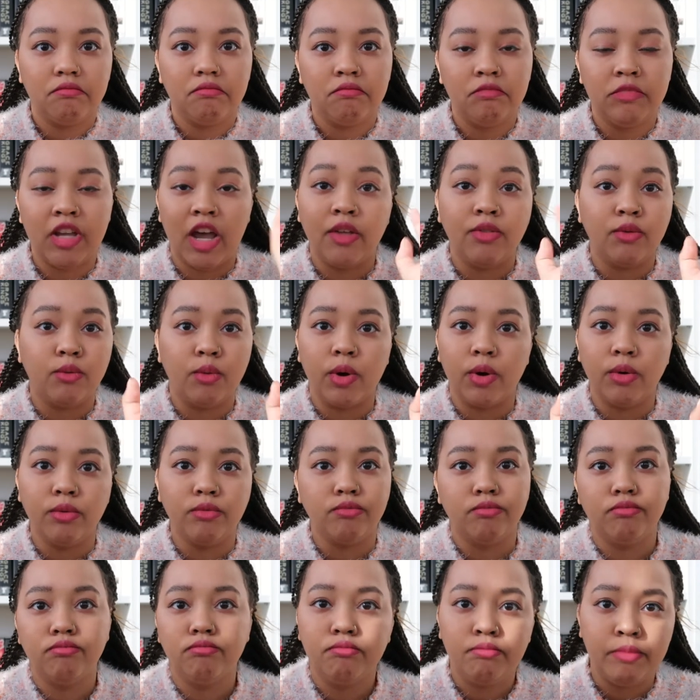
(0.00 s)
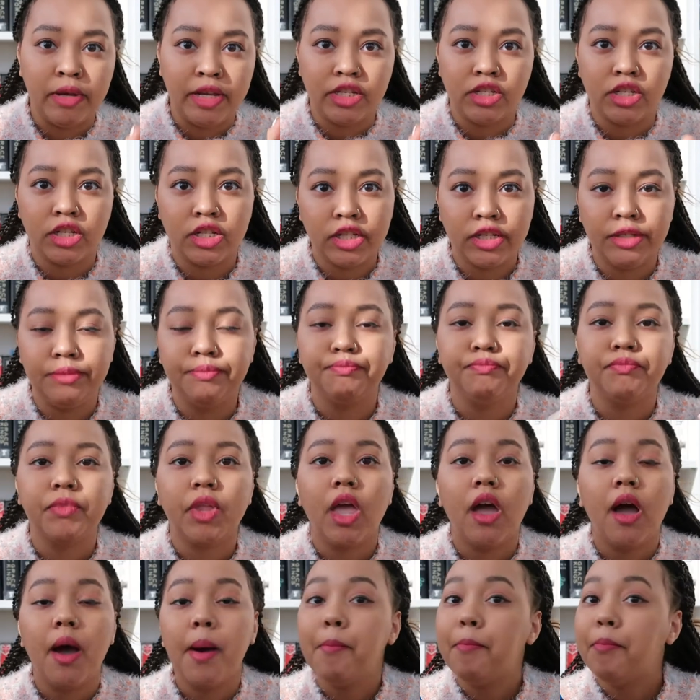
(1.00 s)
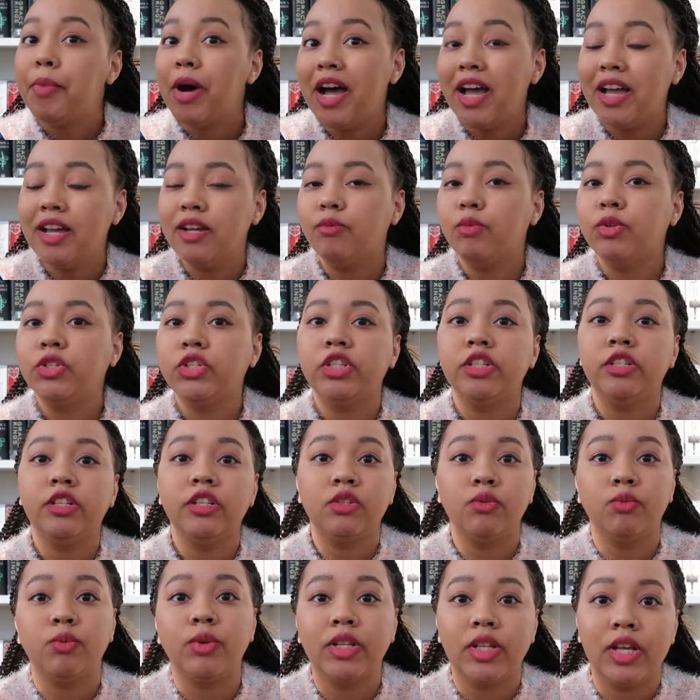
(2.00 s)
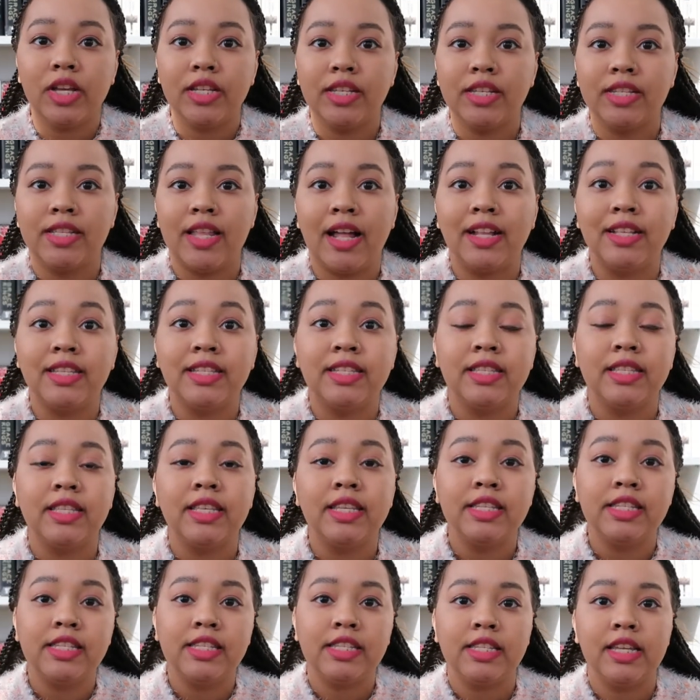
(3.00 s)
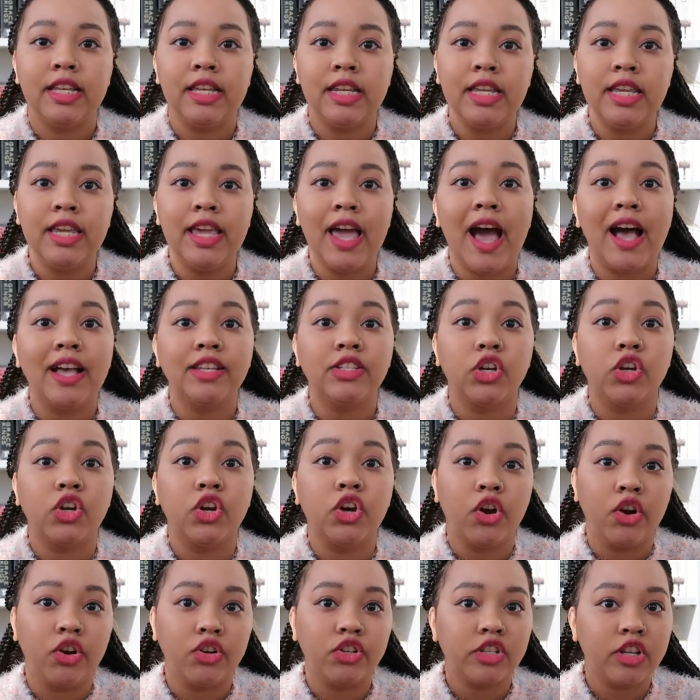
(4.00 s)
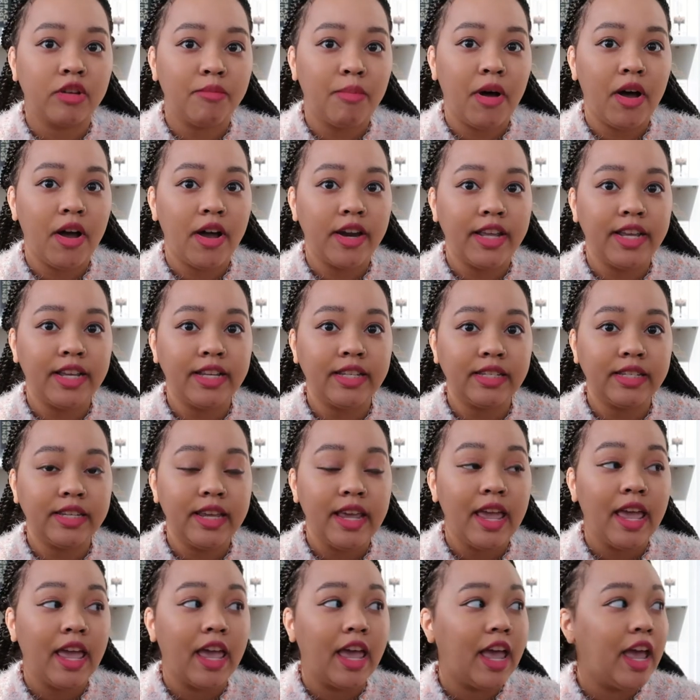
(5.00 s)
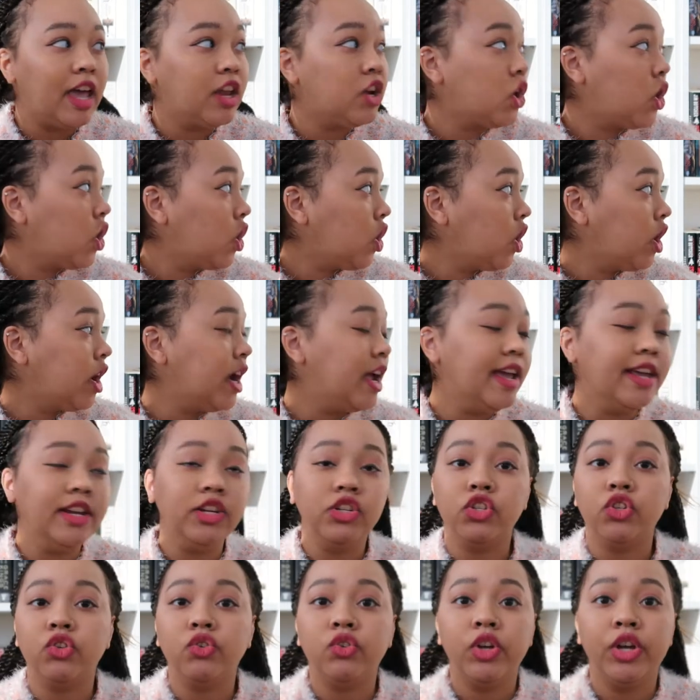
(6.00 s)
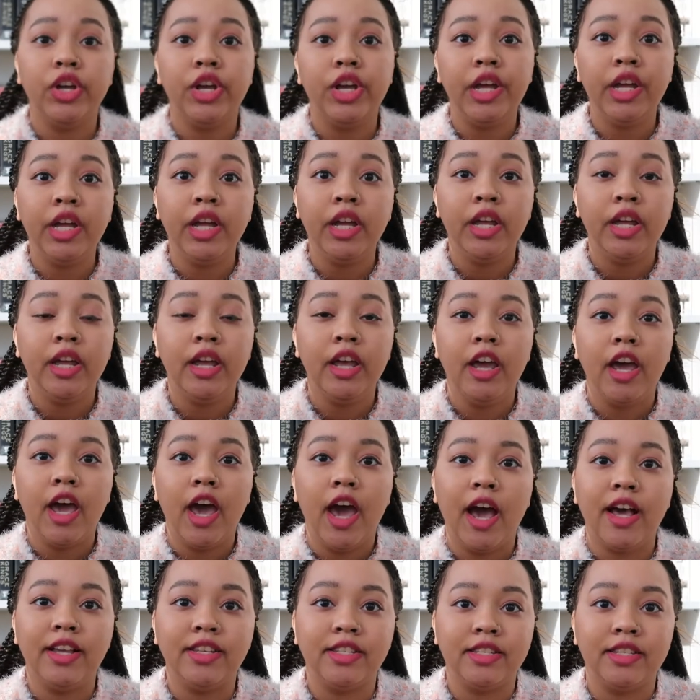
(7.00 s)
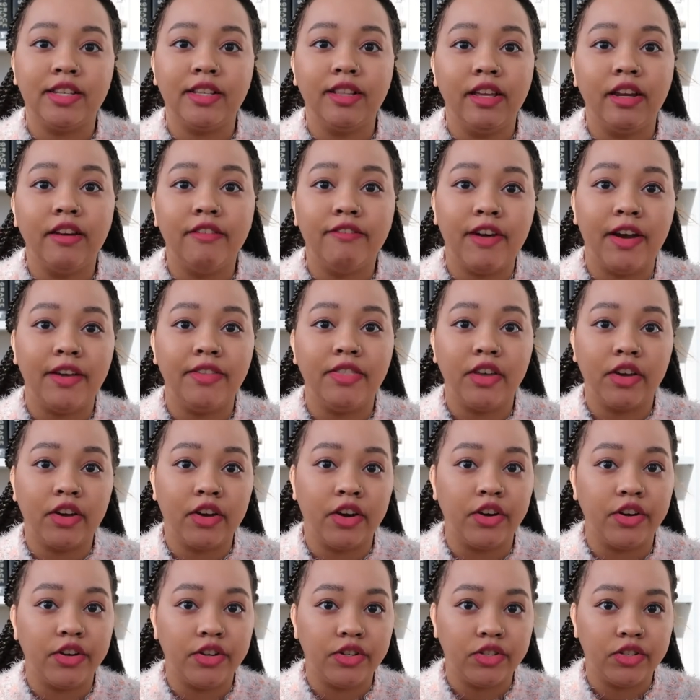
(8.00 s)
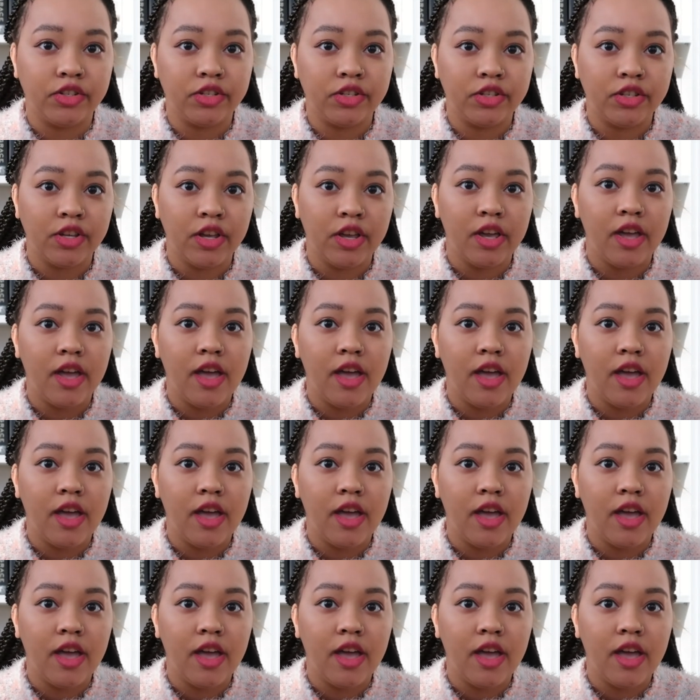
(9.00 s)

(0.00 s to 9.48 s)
the road, basically. But what she doesn't realize is that this city has a curse upon it, and her entering has solidified the curse.